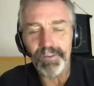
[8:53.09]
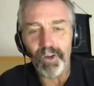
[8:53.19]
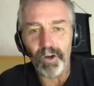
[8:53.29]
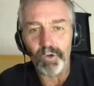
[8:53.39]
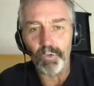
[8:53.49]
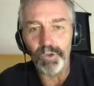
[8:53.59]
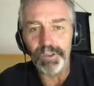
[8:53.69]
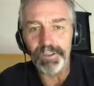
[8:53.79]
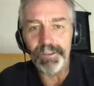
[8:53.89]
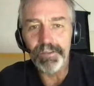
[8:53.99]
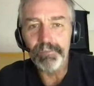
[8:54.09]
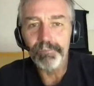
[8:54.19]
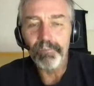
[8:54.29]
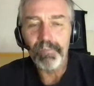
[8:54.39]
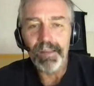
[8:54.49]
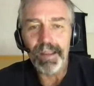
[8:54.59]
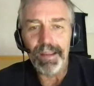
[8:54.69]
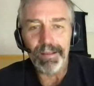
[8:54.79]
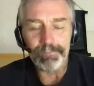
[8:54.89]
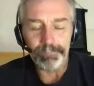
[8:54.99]
and dark wood.
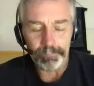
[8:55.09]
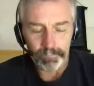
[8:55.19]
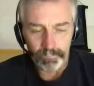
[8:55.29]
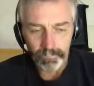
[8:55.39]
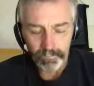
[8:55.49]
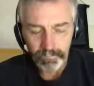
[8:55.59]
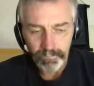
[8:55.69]
And